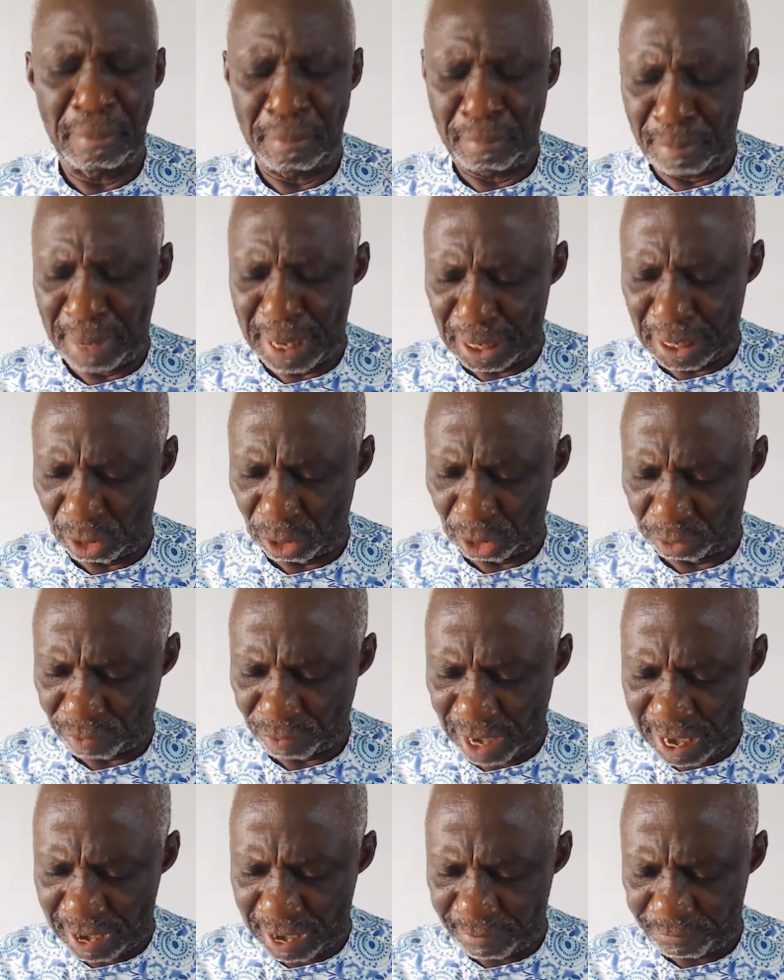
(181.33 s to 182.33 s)
minus
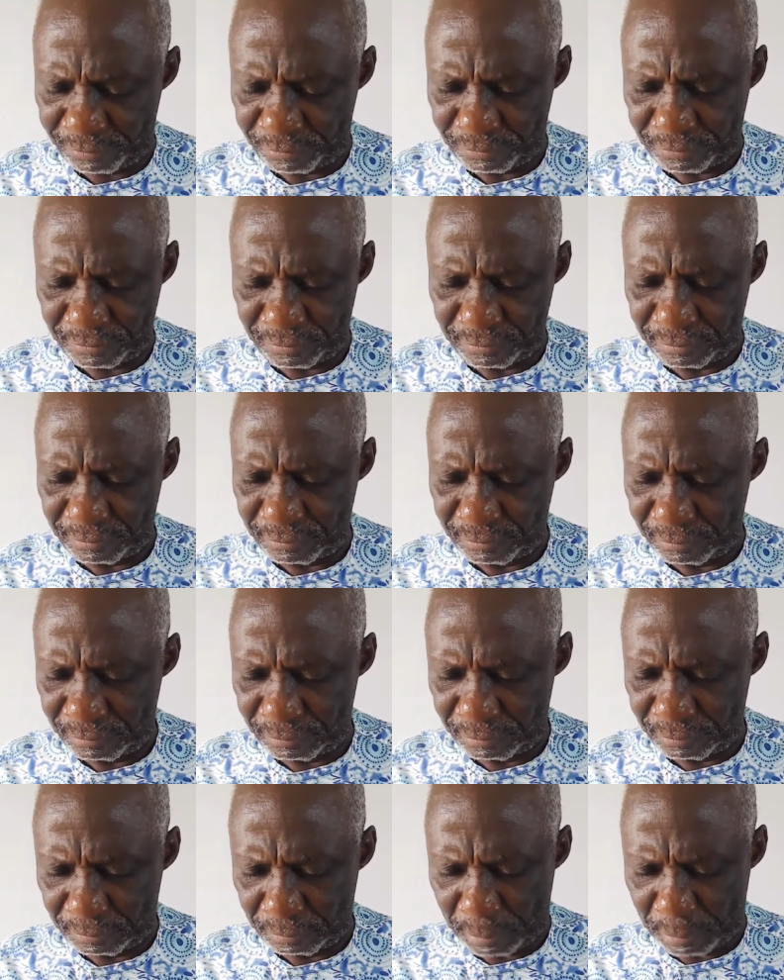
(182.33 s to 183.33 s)
5,
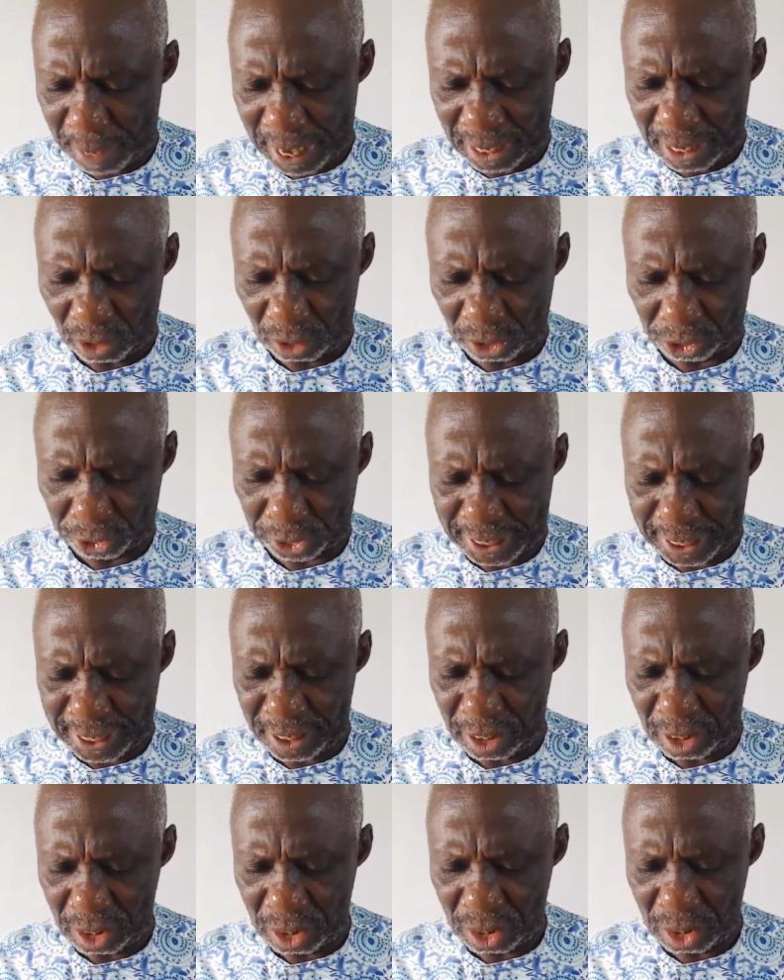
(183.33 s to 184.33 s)
minus
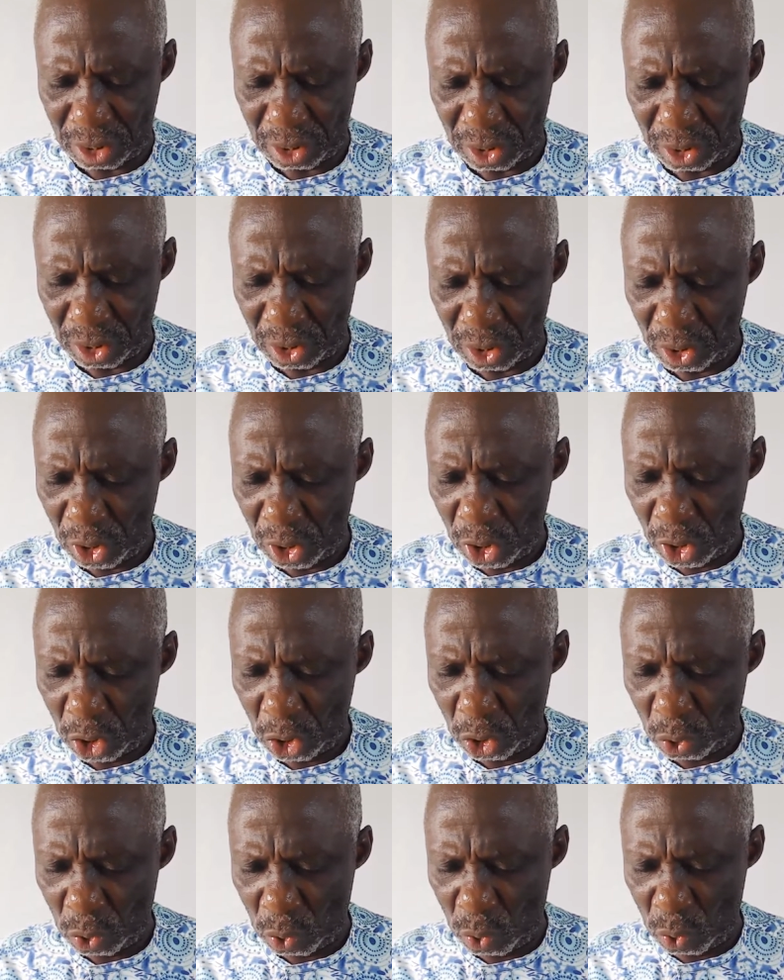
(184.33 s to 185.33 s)
3,
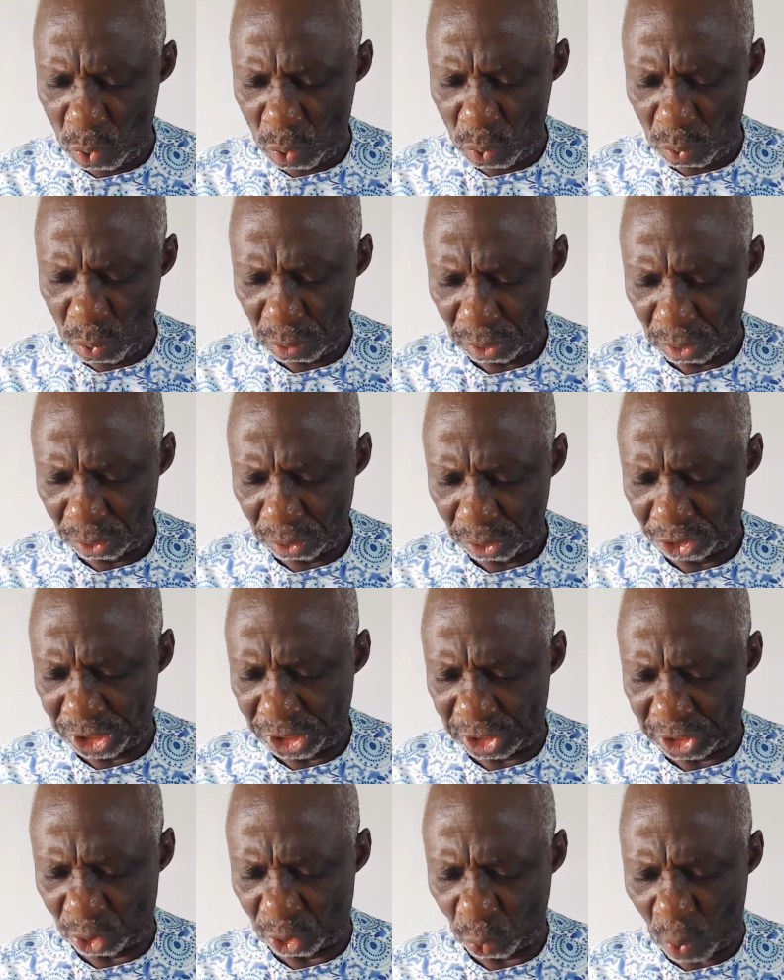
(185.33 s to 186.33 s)
U
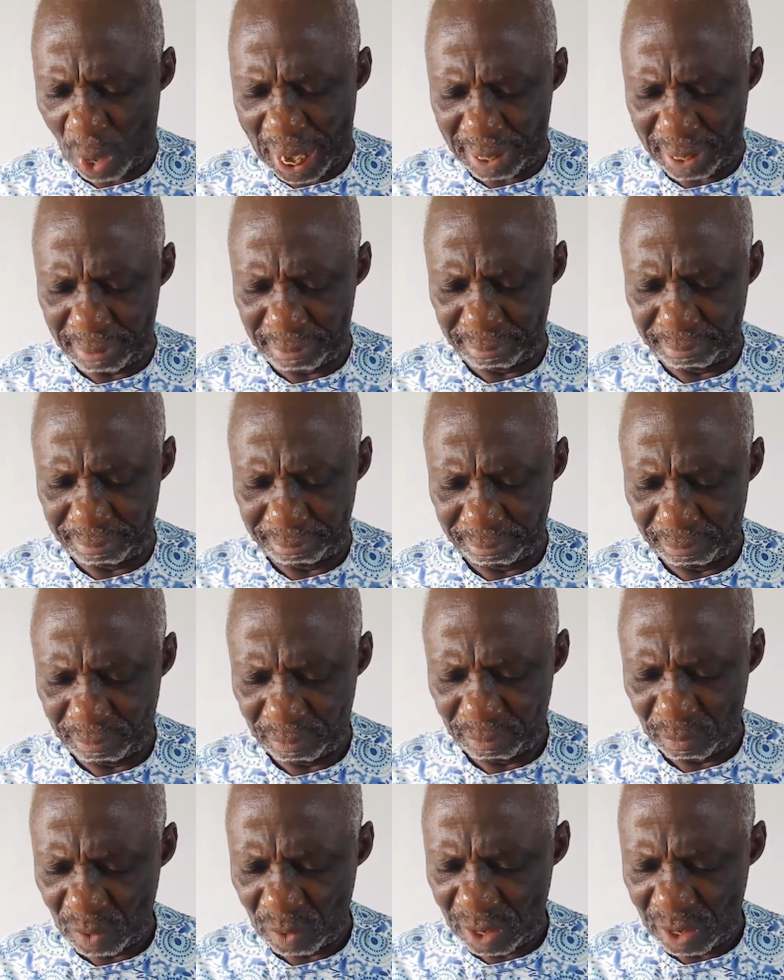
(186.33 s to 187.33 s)
6, 1,
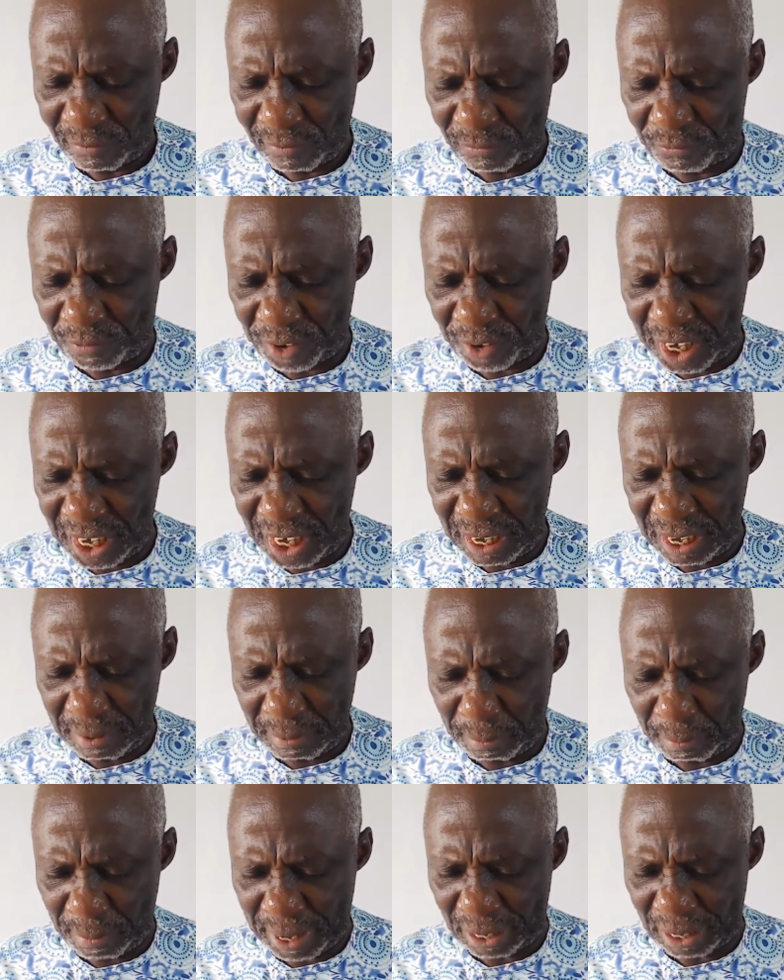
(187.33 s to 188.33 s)
V
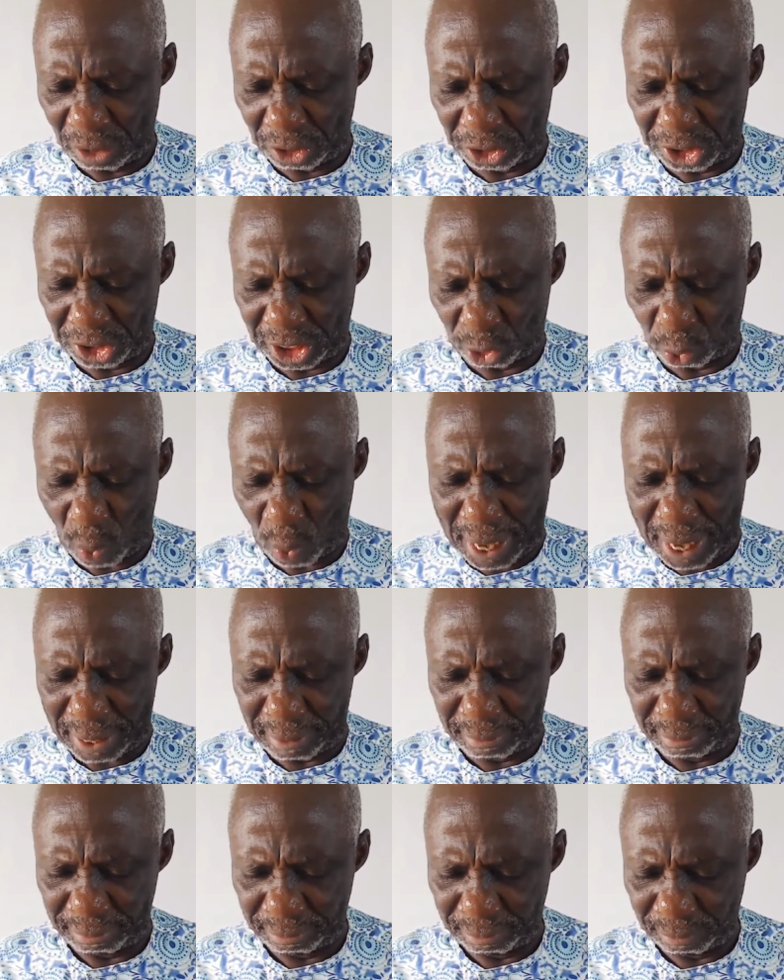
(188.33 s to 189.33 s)
minus 6,
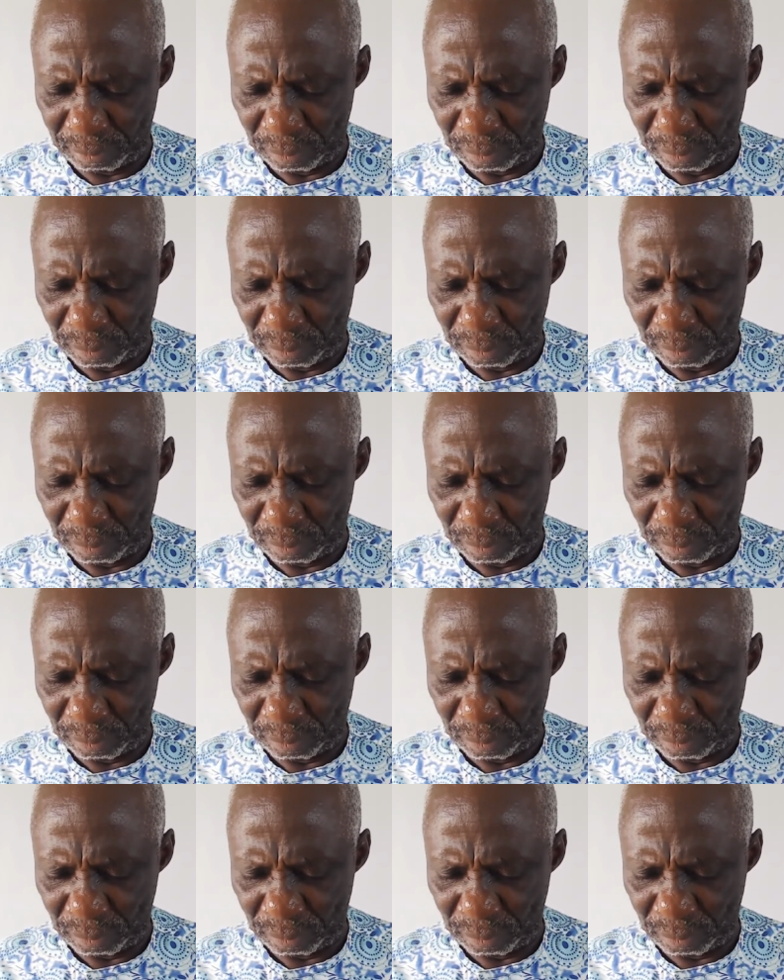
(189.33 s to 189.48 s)
1,